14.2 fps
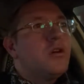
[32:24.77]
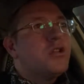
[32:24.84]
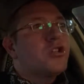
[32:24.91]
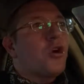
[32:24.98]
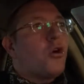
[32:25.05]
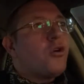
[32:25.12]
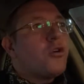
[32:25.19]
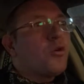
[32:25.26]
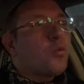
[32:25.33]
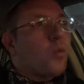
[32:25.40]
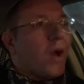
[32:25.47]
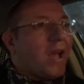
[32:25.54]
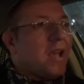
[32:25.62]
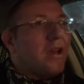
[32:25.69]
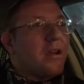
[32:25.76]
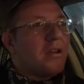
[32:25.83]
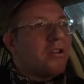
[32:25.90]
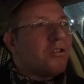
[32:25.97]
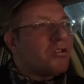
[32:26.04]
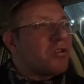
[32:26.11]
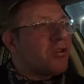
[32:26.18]
turn your
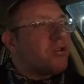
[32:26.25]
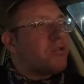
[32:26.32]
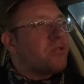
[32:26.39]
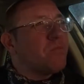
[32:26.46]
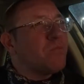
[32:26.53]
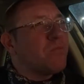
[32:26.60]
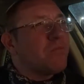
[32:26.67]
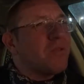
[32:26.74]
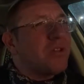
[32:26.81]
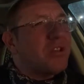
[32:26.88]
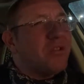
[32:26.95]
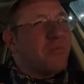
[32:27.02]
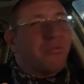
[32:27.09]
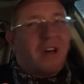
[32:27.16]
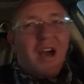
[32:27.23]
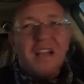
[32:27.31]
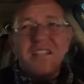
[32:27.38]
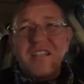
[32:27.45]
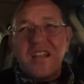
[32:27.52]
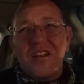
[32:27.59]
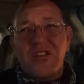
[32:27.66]
blind
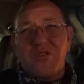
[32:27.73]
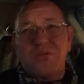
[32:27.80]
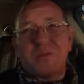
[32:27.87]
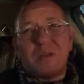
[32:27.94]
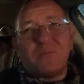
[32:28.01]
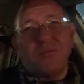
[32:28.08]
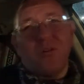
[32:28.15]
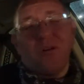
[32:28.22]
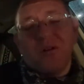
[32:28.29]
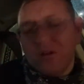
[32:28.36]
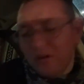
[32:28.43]
side to those people?